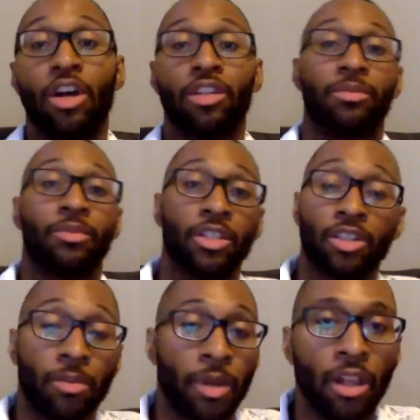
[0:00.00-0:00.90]
awesome. That's
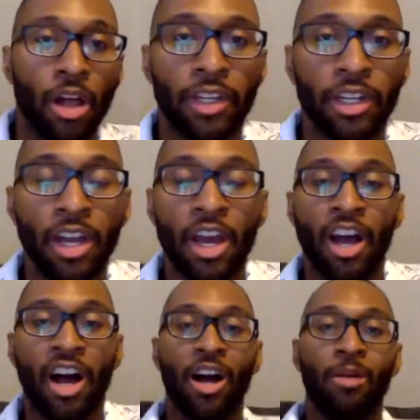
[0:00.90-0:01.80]
awesome. I love it.
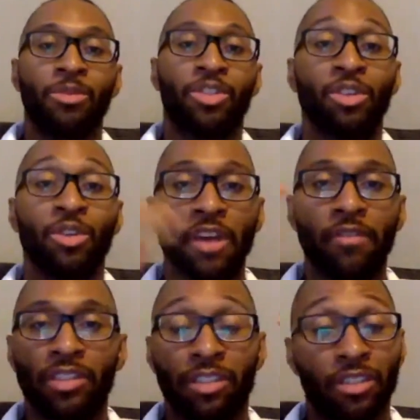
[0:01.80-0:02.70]
So you've
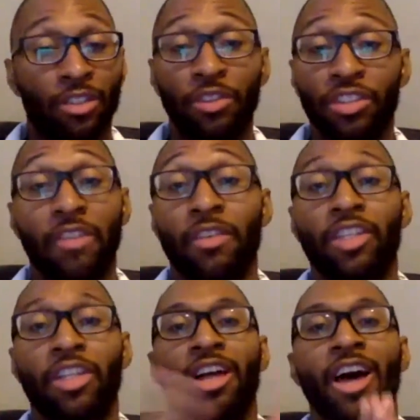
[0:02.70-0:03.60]
just given us
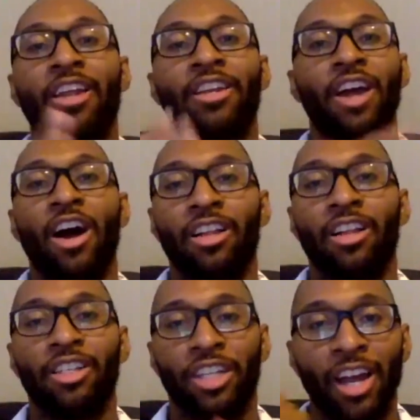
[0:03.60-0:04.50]
a lot of
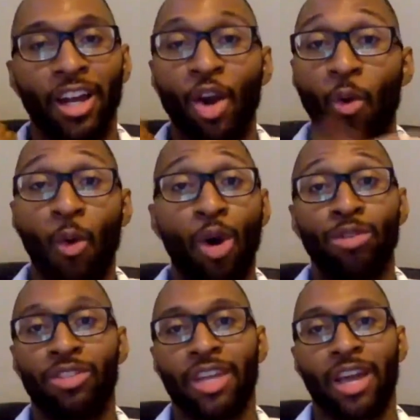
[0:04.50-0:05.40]
knowledge, a lot of
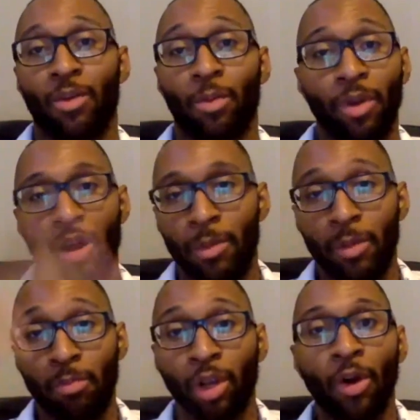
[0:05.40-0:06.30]
quotes that will probably
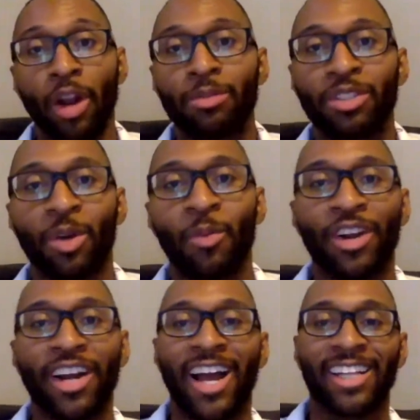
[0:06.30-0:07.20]
be blown up
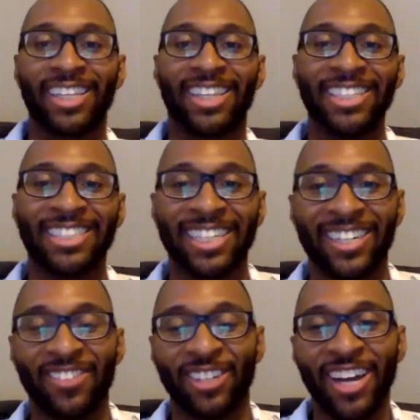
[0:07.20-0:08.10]
somewhere after this
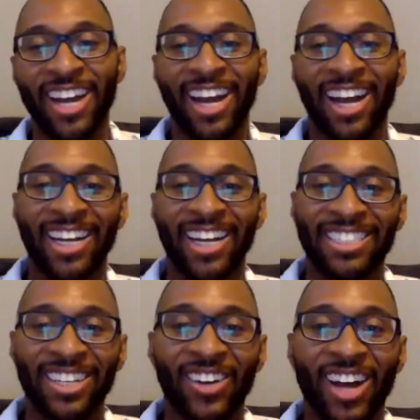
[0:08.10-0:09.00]
interview.
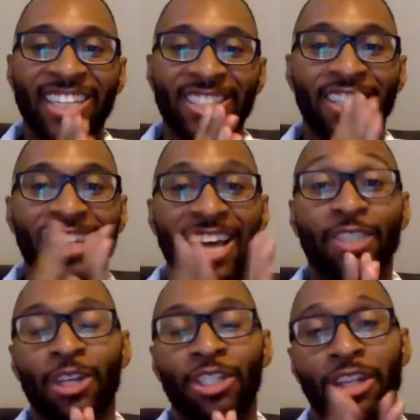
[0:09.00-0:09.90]
So as the last
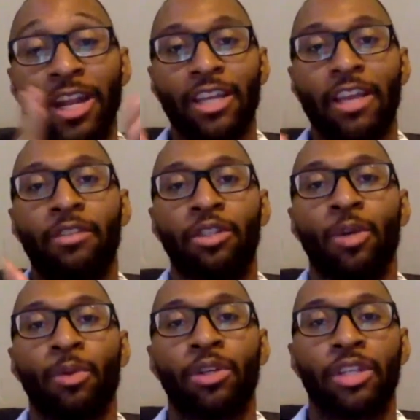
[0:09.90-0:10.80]
question I ask every
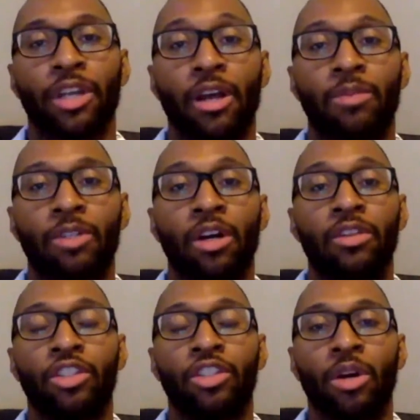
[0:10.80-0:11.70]
single person that comes on
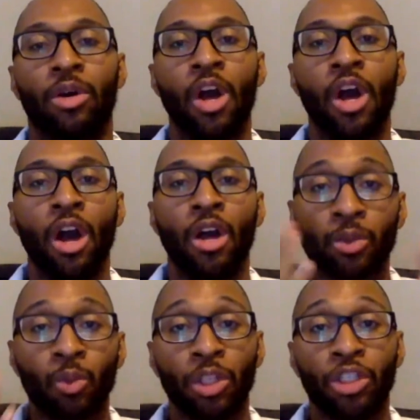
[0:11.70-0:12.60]
this show,
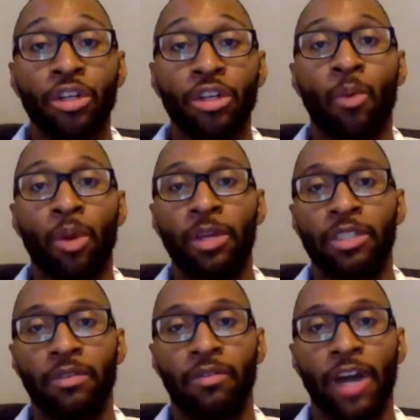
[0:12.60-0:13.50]
what's your number 1 piece
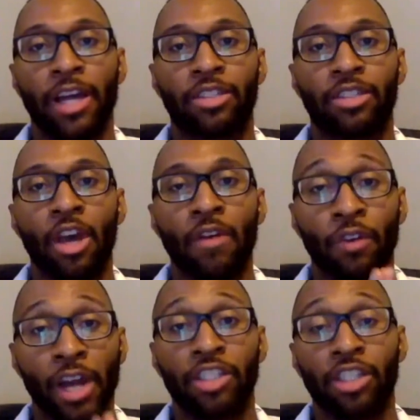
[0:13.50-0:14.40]
of advice
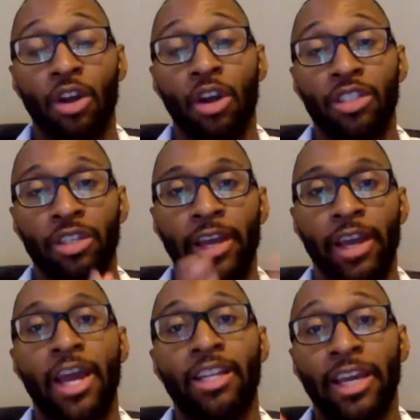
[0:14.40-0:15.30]
for SDRs
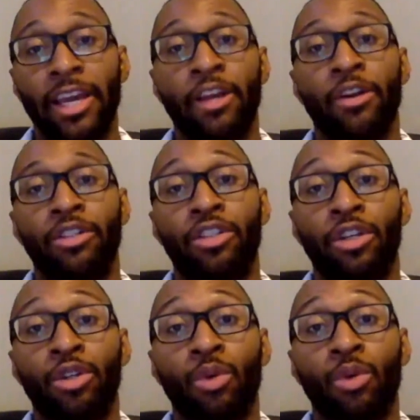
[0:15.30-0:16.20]
as they enter into their
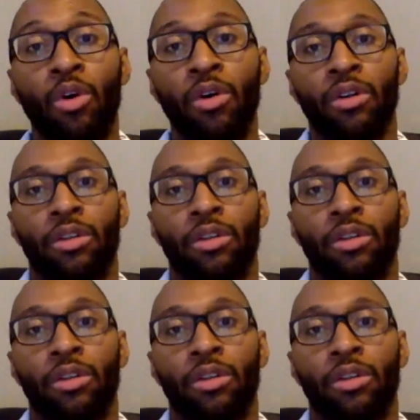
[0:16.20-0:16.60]
new role?